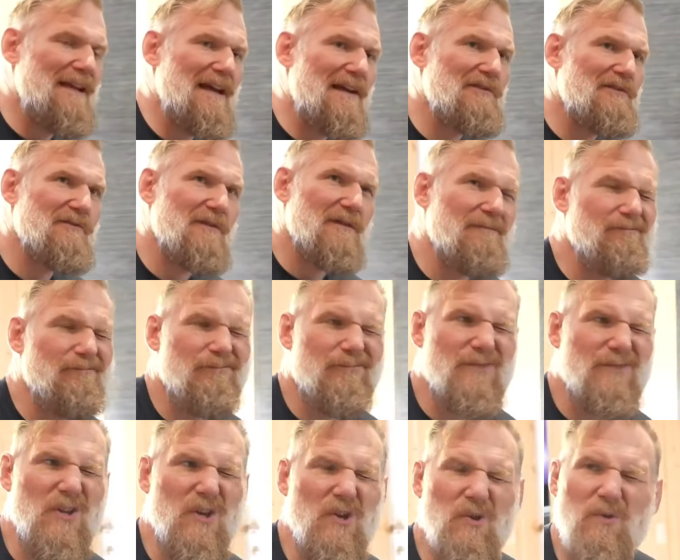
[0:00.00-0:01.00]
an extra
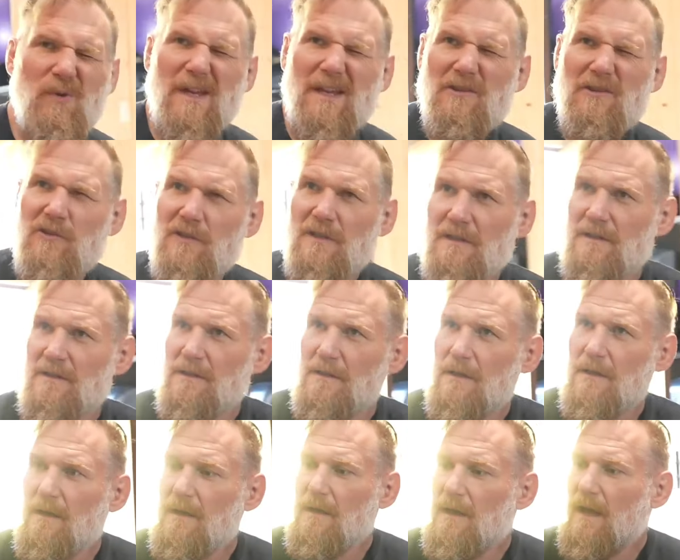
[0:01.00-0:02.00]
2 inches
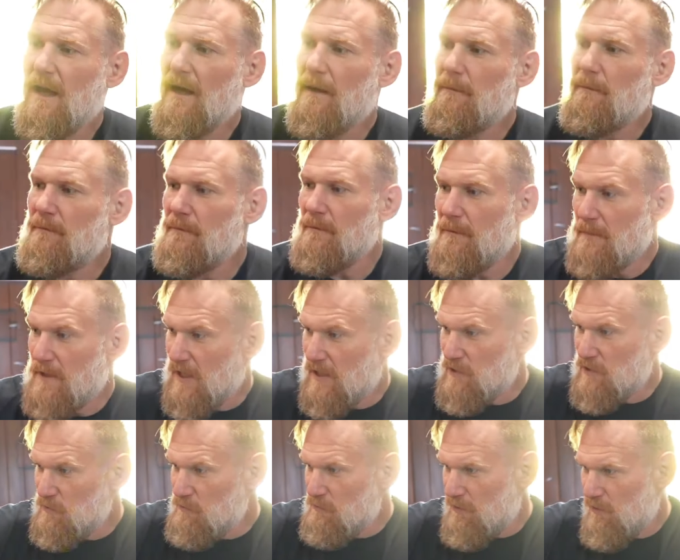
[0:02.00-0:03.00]

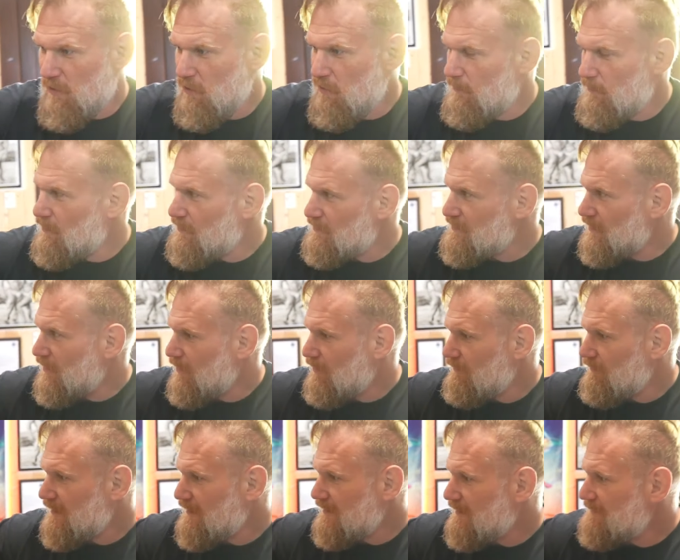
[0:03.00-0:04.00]
because you were almost
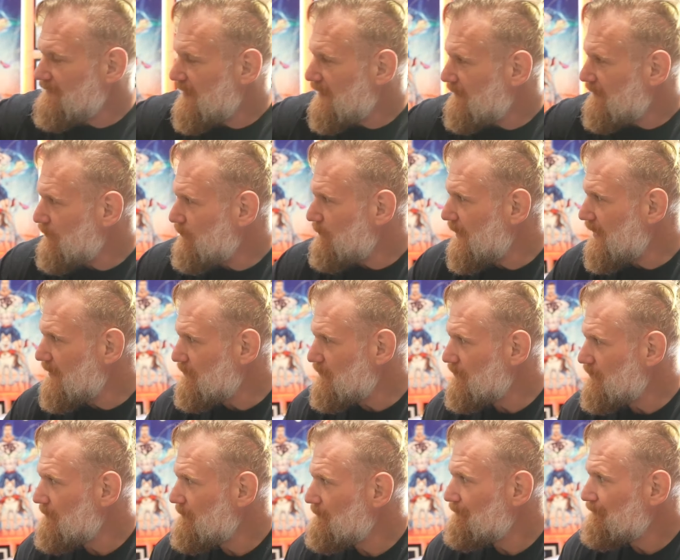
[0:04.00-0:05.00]
already on that low
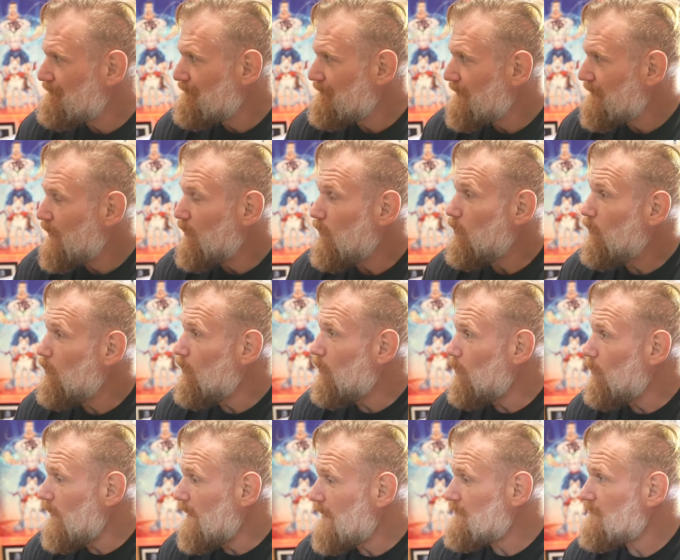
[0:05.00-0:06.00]
bench,
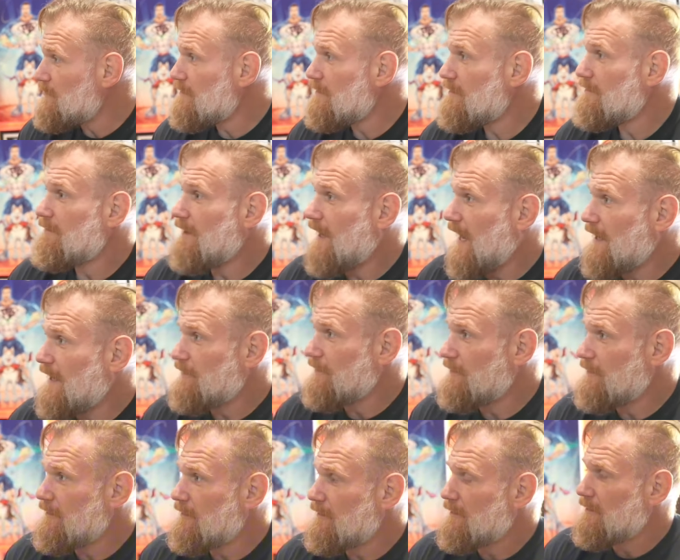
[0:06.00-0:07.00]
which at
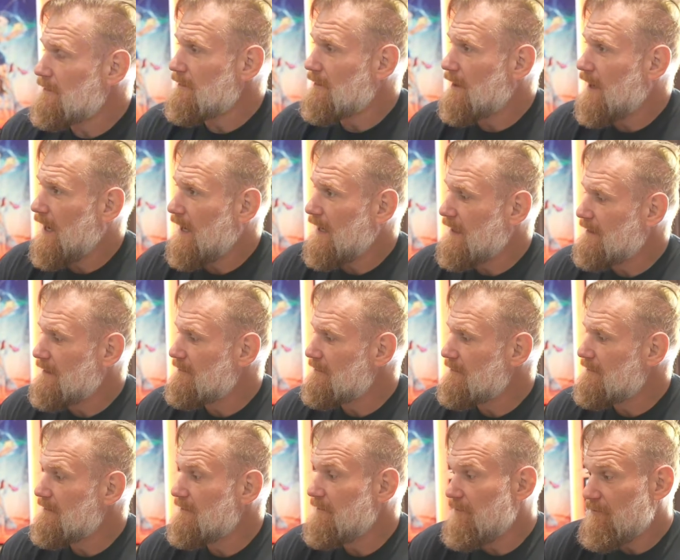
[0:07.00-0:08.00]
your height,
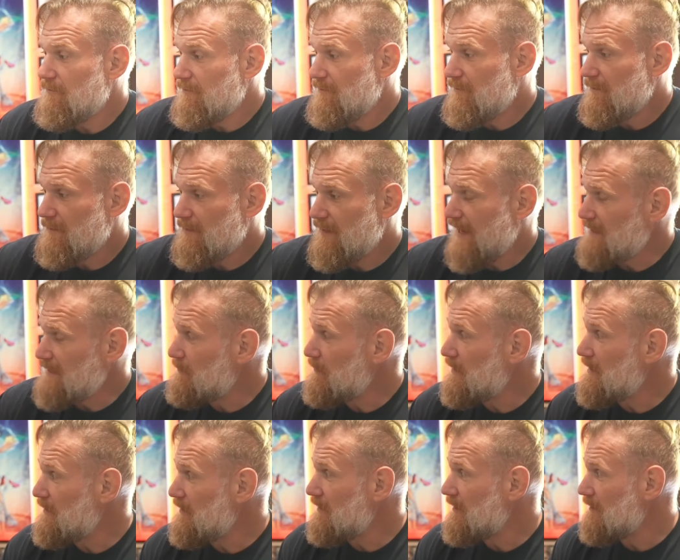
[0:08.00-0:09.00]
that's
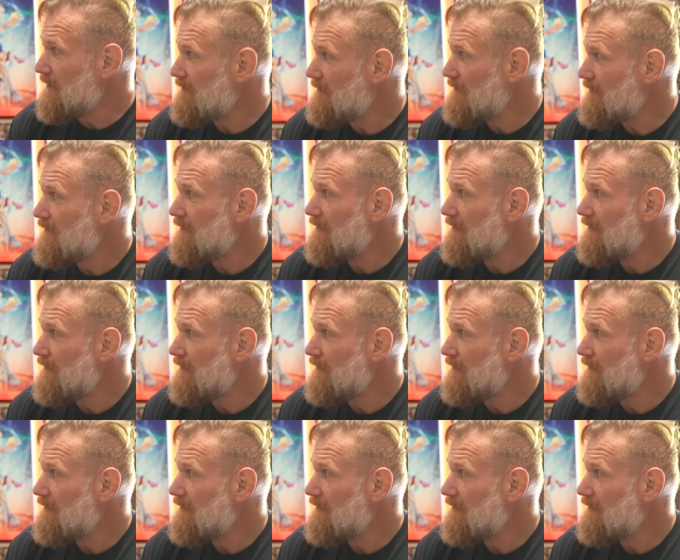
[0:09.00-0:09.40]
pretty good.